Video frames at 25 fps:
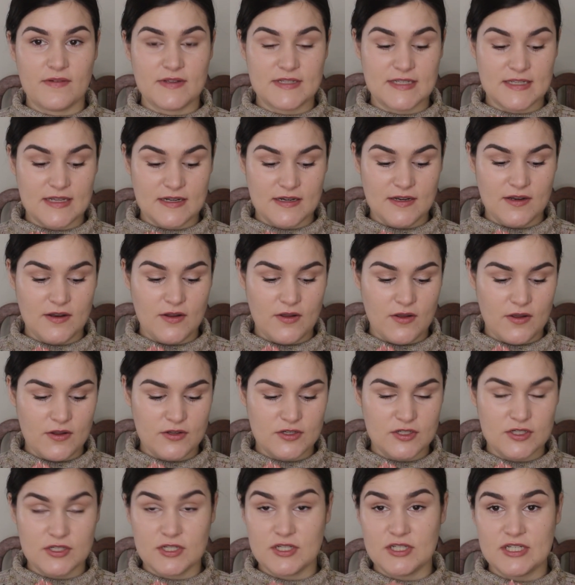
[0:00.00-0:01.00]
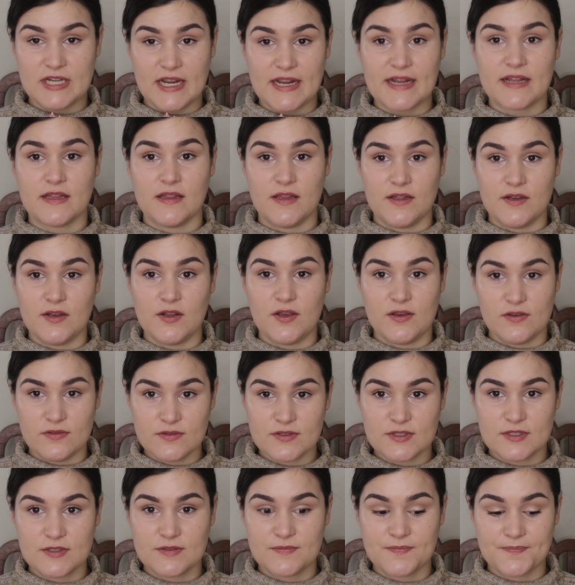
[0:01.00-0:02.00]
a sudden urge to check the
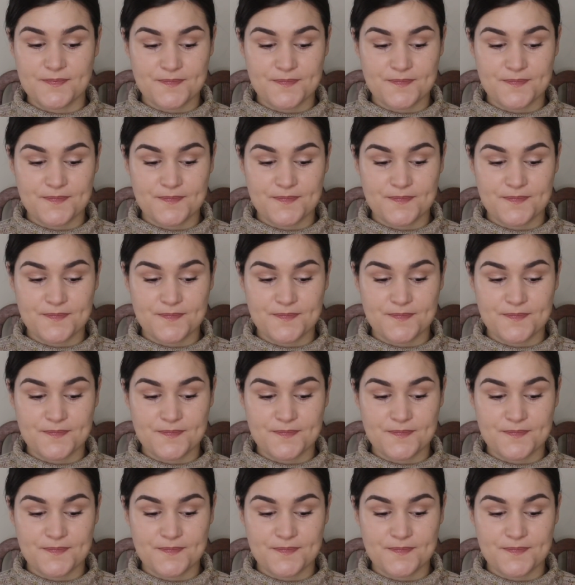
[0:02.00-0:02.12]
news.